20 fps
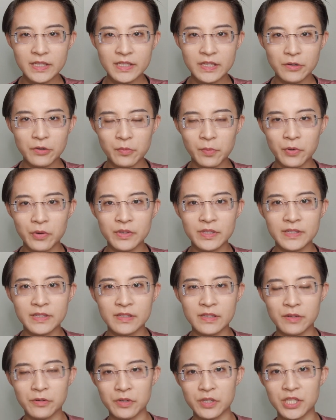
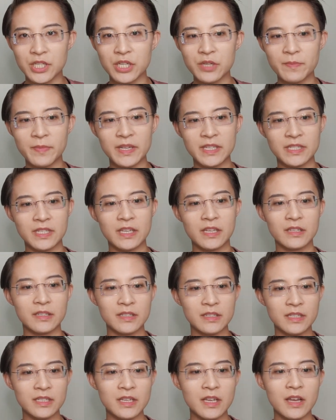
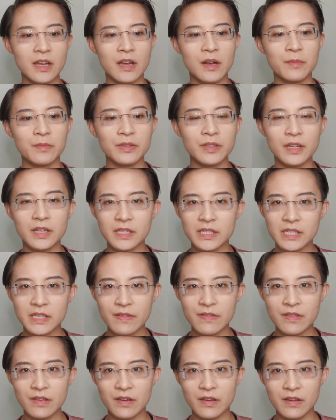0.02% plus
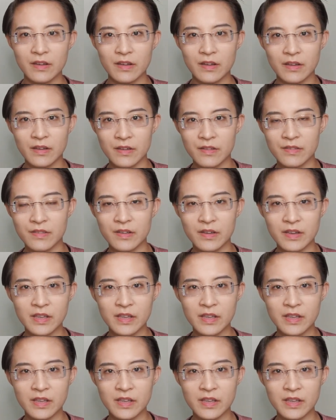the